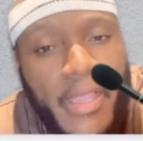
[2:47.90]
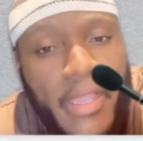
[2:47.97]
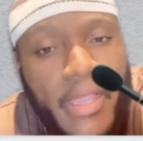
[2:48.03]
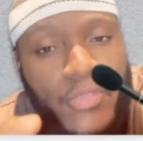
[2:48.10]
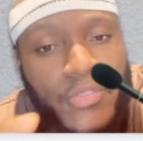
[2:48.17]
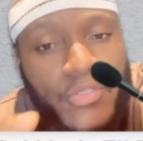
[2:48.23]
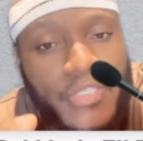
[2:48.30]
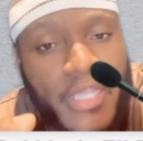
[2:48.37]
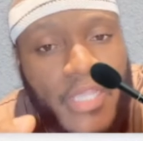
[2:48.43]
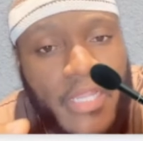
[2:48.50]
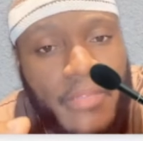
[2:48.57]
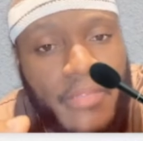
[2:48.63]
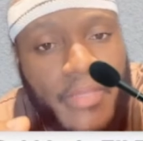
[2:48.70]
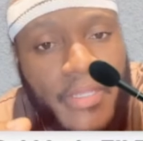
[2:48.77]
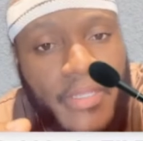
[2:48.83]
you
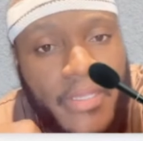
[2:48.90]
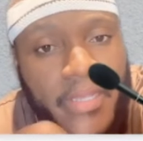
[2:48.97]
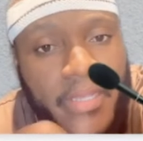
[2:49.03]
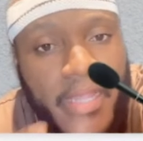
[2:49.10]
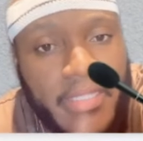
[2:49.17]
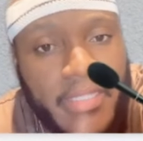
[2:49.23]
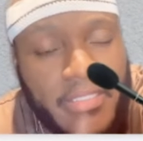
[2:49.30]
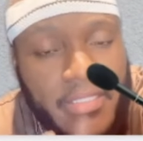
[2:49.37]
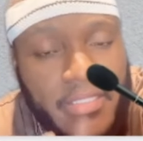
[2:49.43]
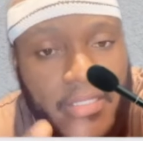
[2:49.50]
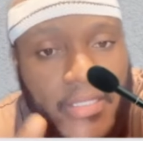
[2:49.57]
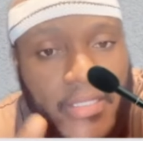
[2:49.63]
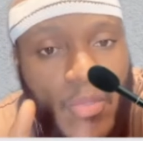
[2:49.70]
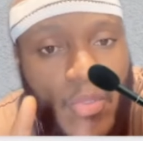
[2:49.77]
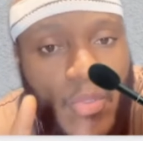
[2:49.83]
telling me that
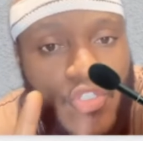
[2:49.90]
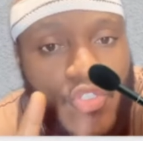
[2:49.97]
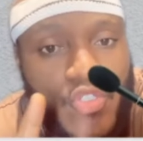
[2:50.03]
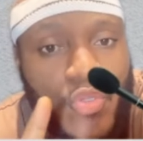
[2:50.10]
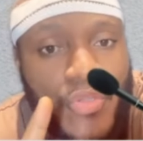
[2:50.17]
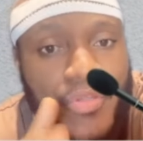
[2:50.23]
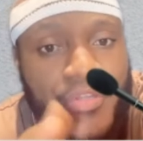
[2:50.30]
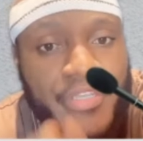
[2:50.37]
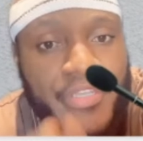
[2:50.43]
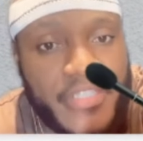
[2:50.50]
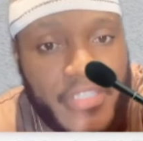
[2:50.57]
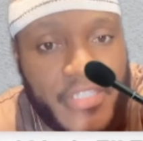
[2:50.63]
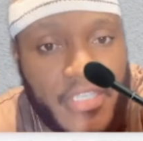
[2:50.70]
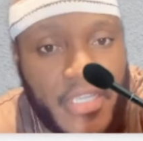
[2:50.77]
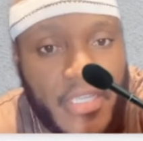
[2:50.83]
there was no
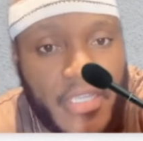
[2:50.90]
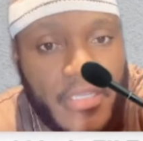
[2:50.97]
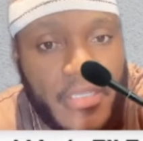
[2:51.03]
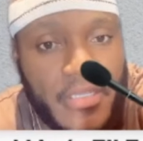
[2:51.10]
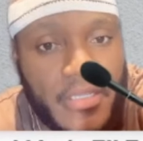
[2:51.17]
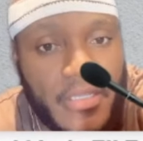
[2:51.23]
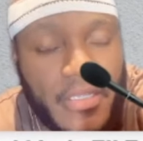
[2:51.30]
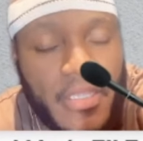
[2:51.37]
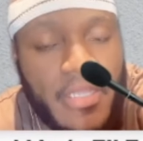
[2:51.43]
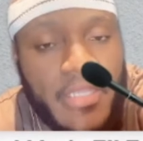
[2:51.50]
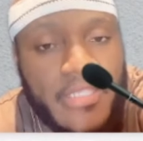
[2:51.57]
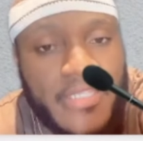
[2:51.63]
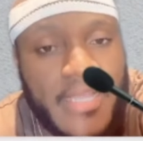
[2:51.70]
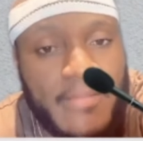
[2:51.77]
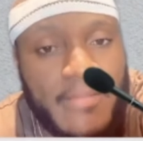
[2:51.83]
Christian in
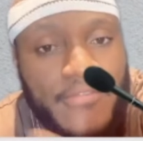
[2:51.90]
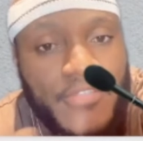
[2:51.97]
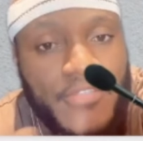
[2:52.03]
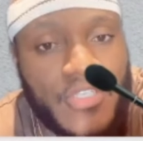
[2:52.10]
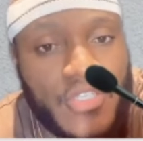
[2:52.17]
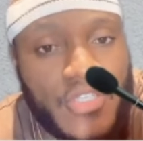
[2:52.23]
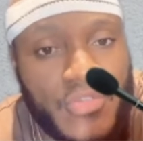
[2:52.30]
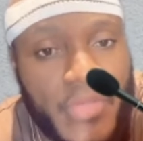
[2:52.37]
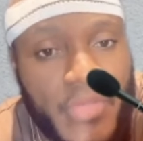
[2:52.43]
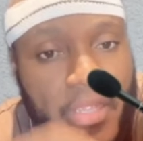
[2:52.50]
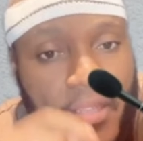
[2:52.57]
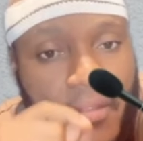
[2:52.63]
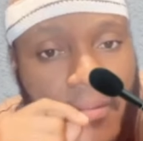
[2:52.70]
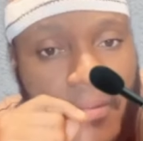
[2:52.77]
the time of Jesus, right?